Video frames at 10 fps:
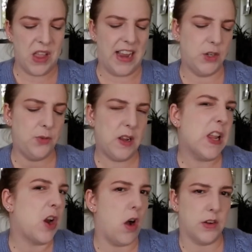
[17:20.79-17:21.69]
I do feel
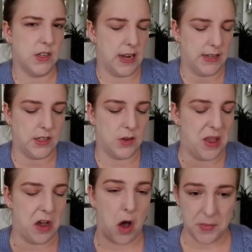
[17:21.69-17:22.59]
it oxidizes a
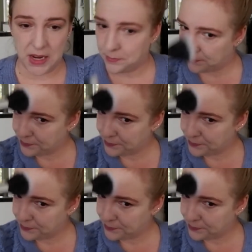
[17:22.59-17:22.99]
bit on me